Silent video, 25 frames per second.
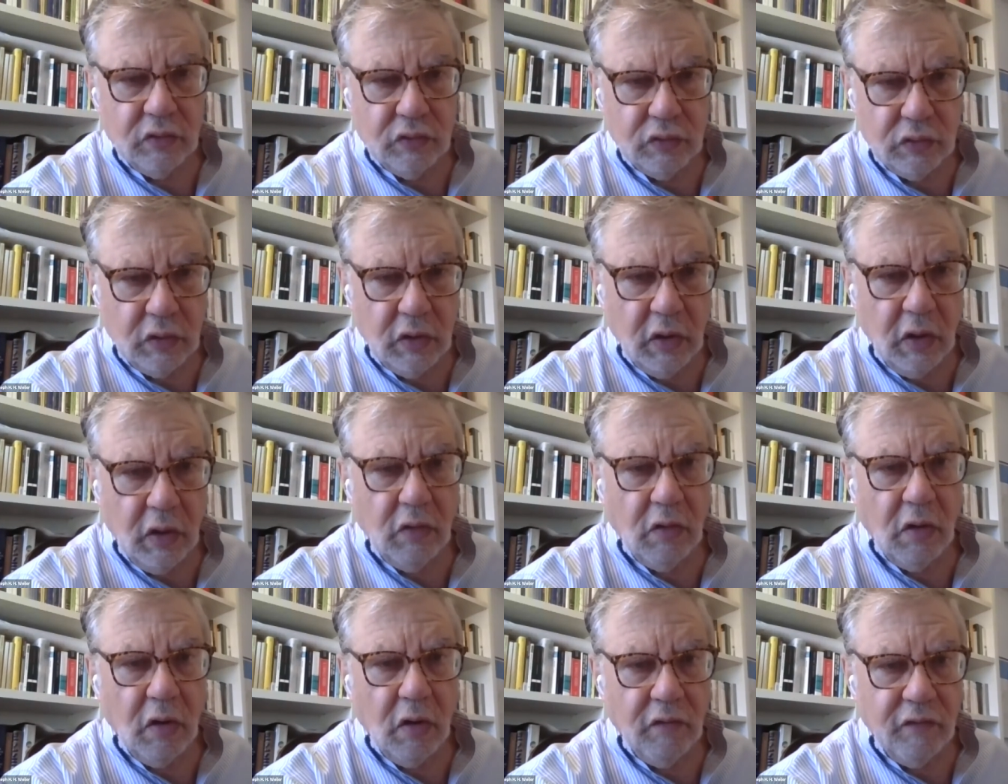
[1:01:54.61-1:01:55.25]
to
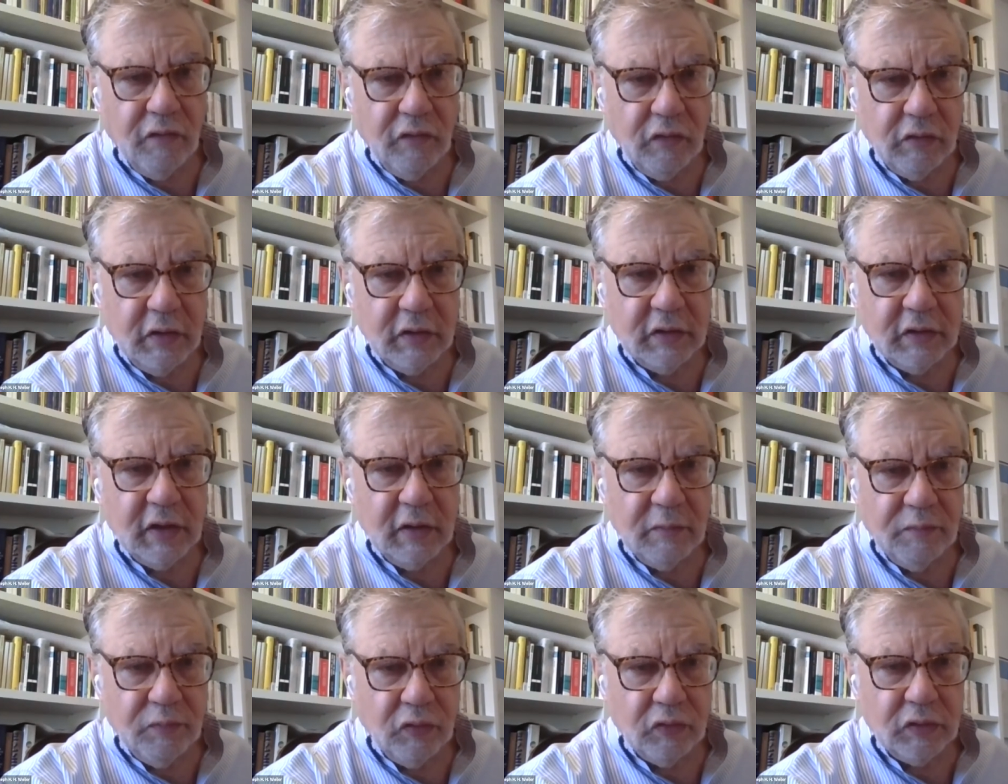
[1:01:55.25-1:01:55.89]
go over it
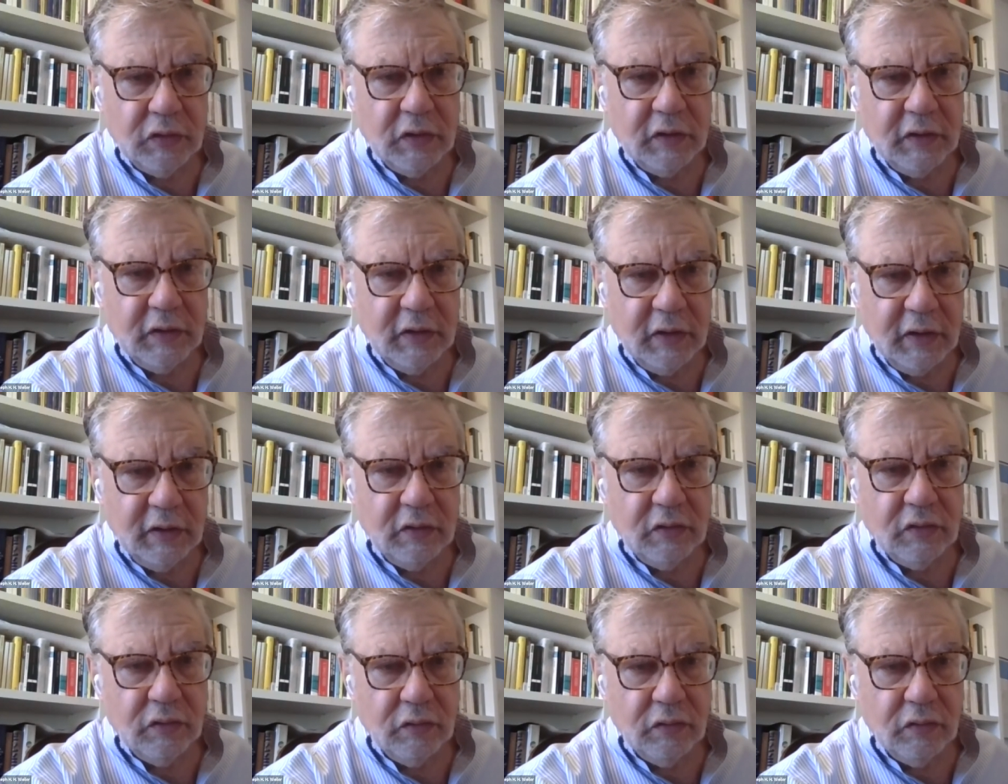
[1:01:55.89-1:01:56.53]
and put it
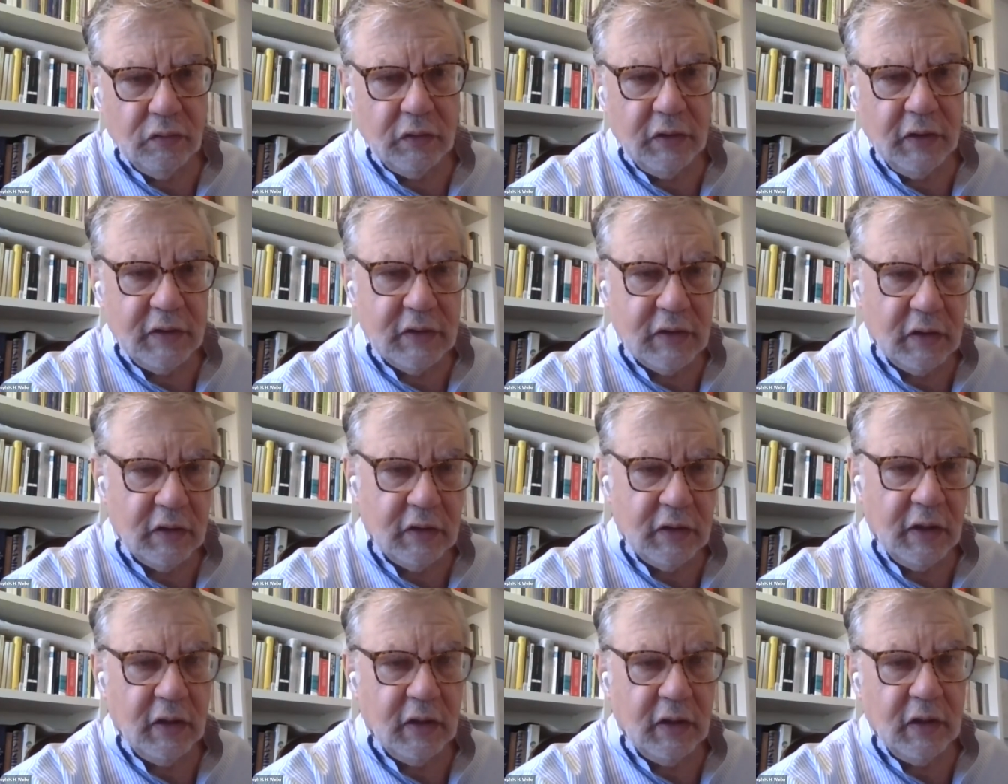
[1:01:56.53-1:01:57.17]
into
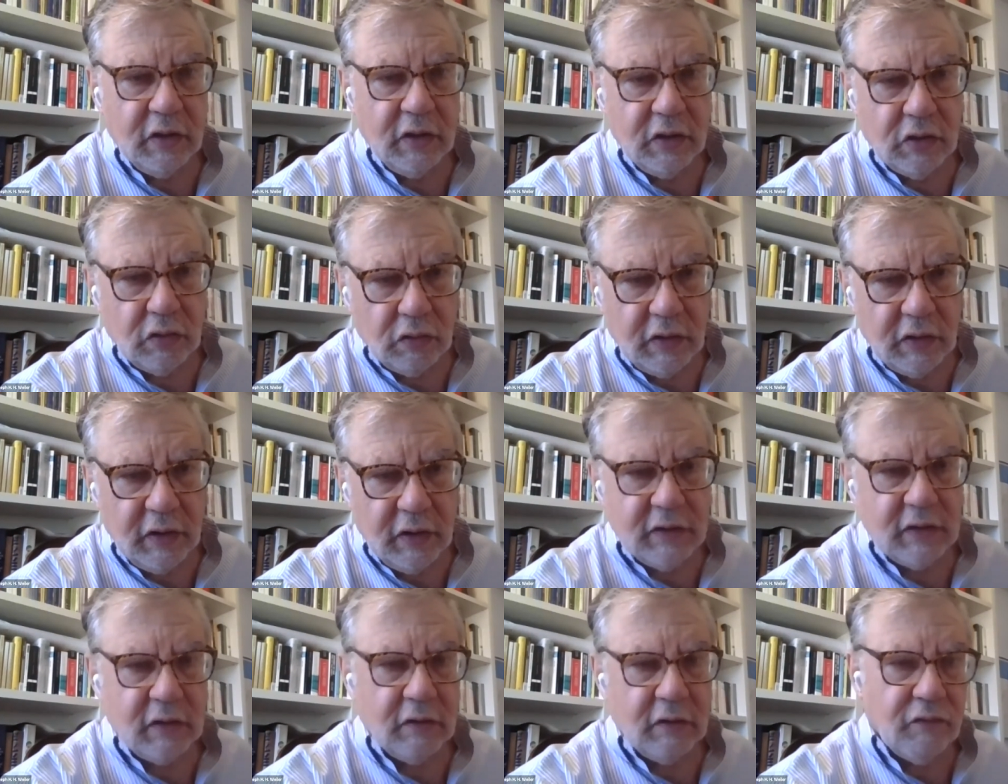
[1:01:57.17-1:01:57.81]
decent English or
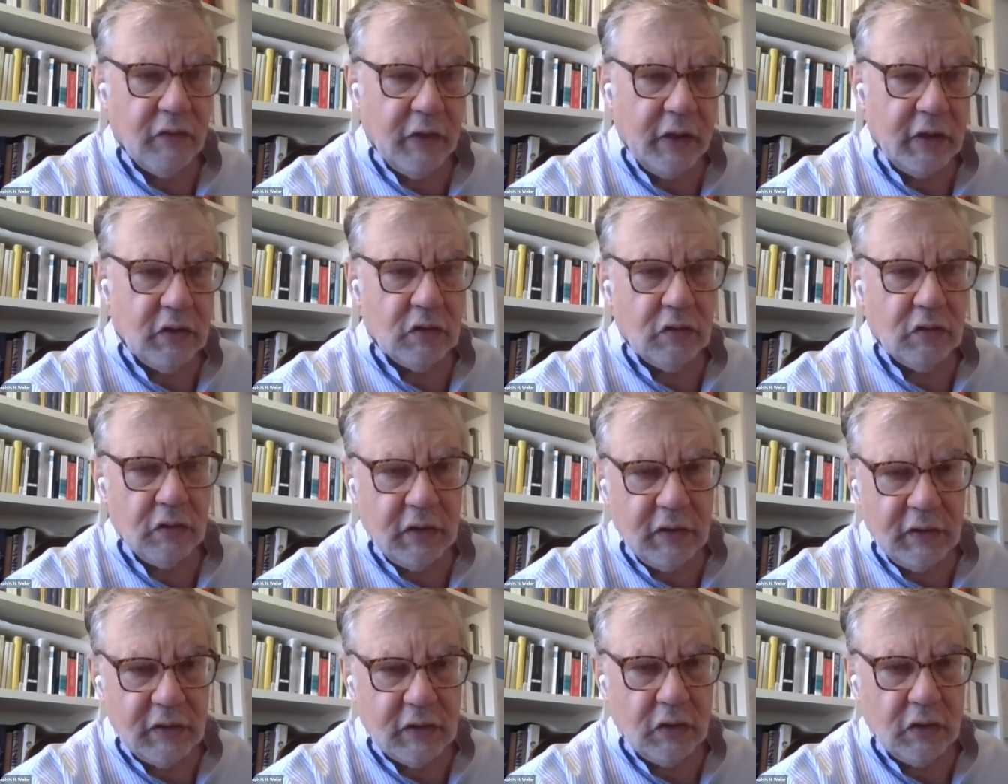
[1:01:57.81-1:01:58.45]
decent French
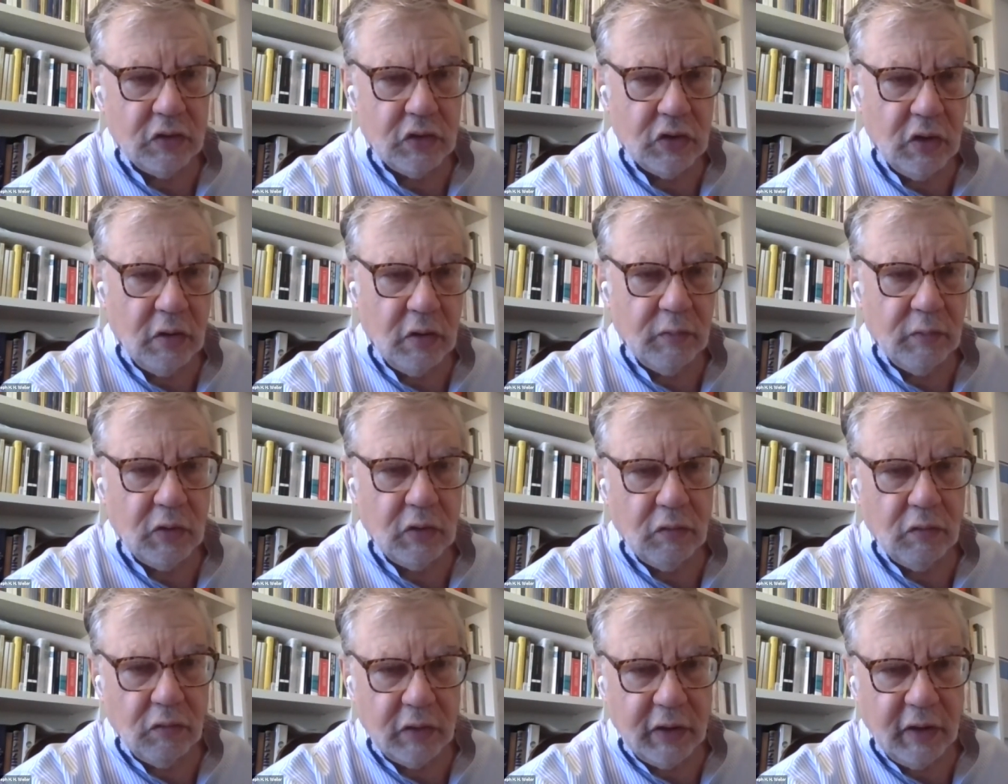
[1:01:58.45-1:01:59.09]
or decent
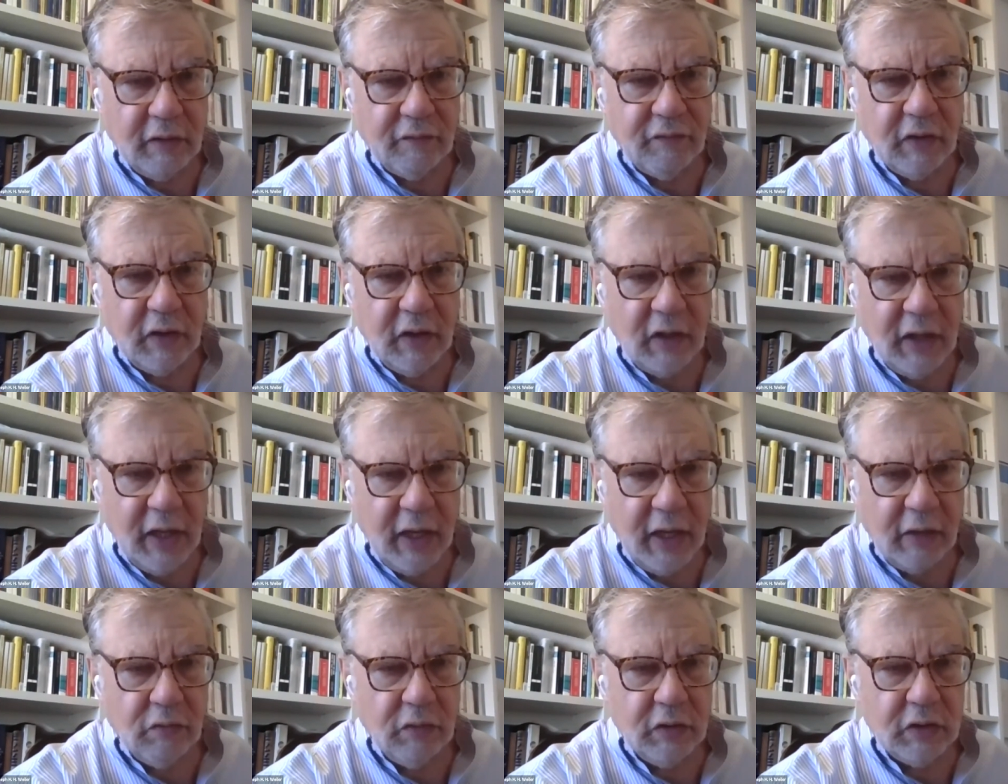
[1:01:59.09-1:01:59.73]
German or whatever the
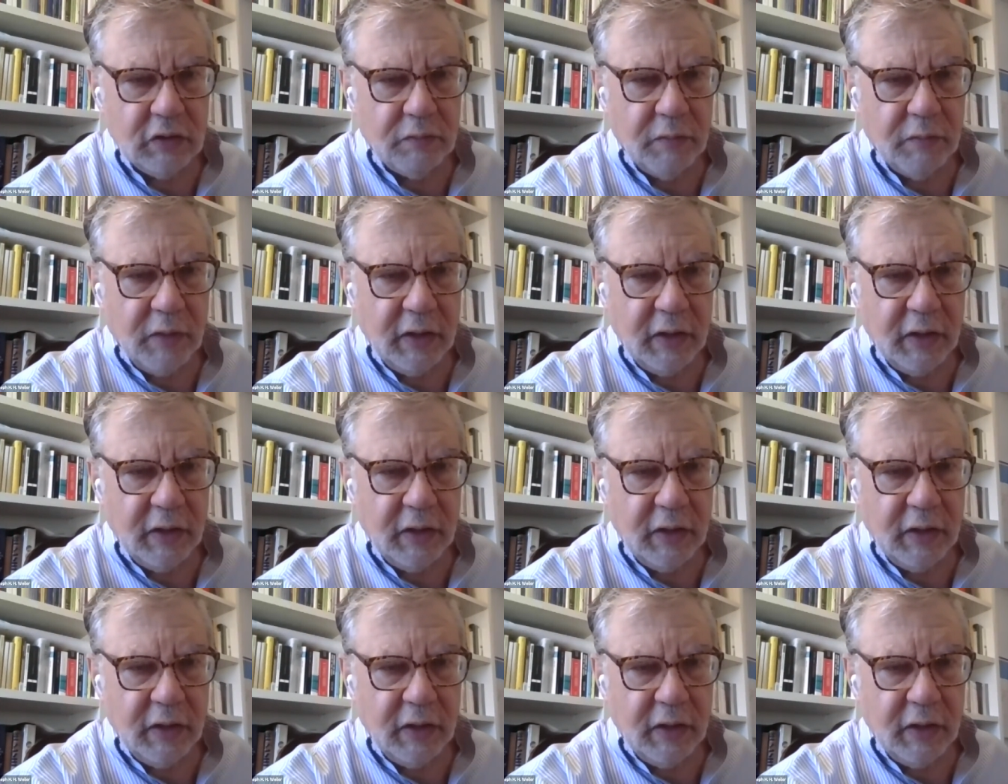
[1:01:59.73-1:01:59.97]
language